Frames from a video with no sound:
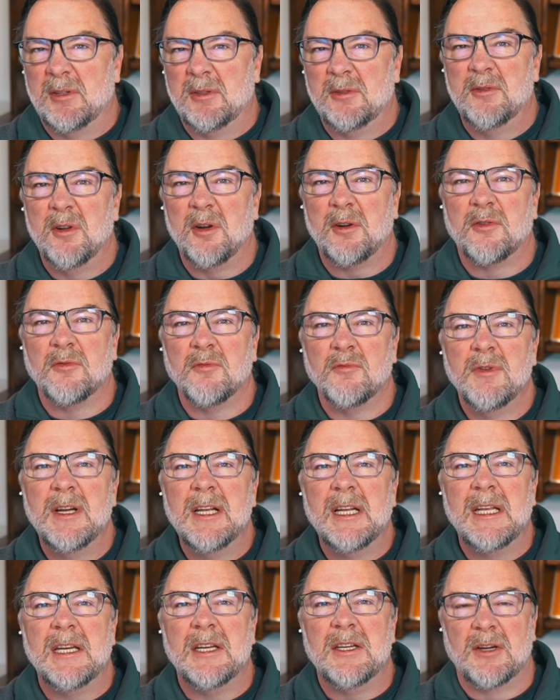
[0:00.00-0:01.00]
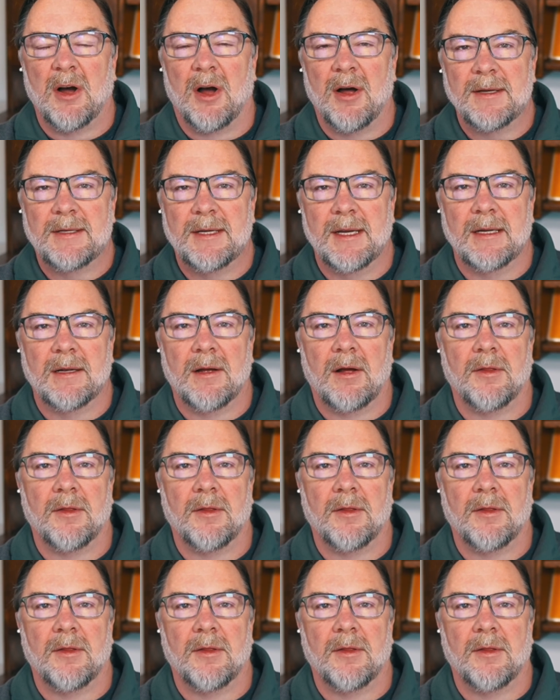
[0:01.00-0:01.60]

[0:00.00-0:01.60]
looked really daunting,